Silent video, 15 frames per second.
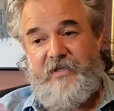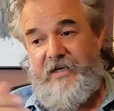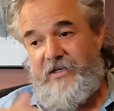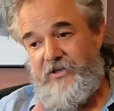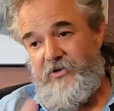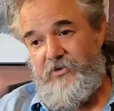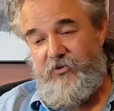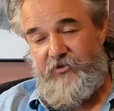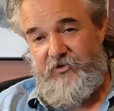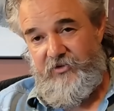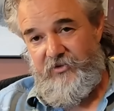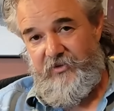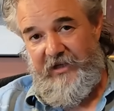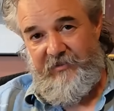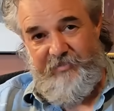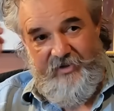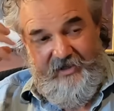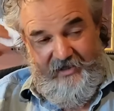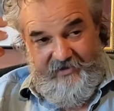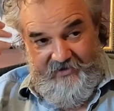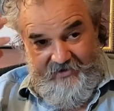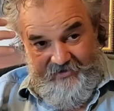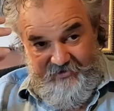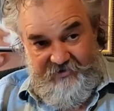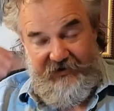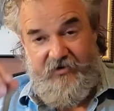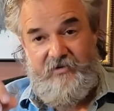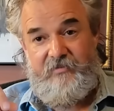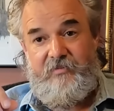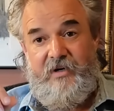They used you. They played on
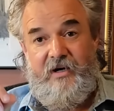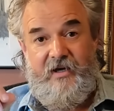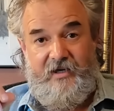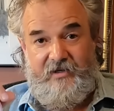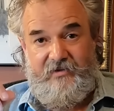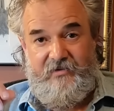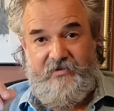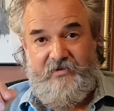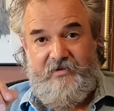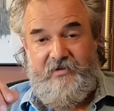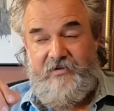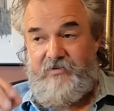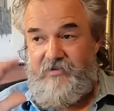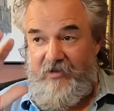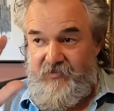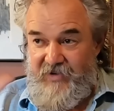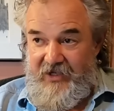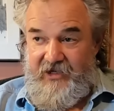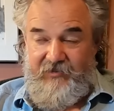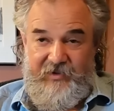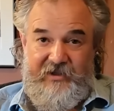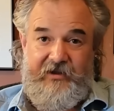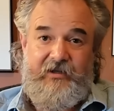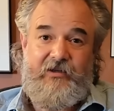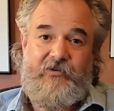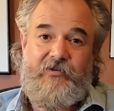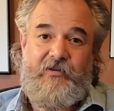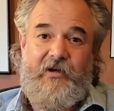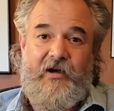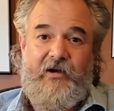your mind to make
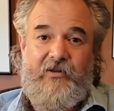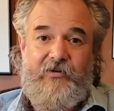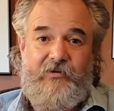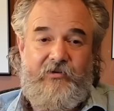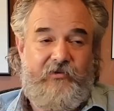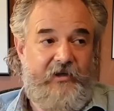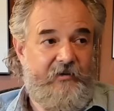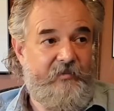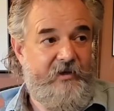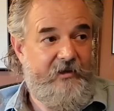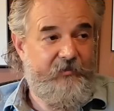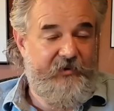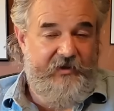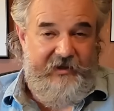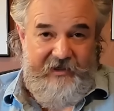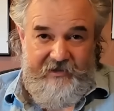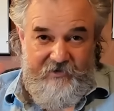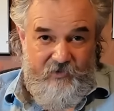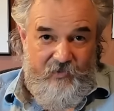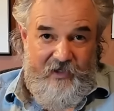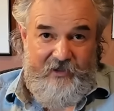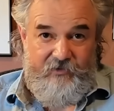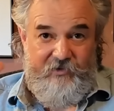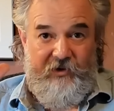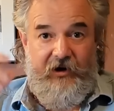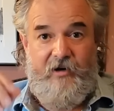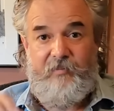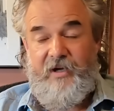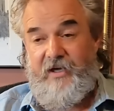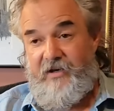millions of dollars. They manipulated the way you
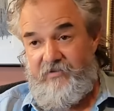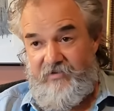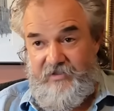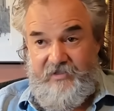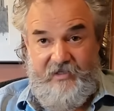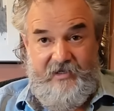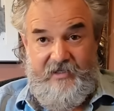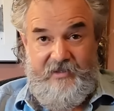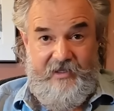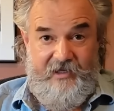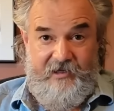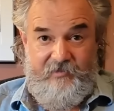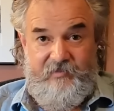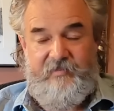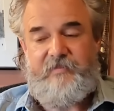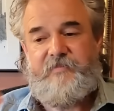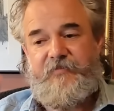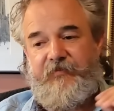thought about everything and them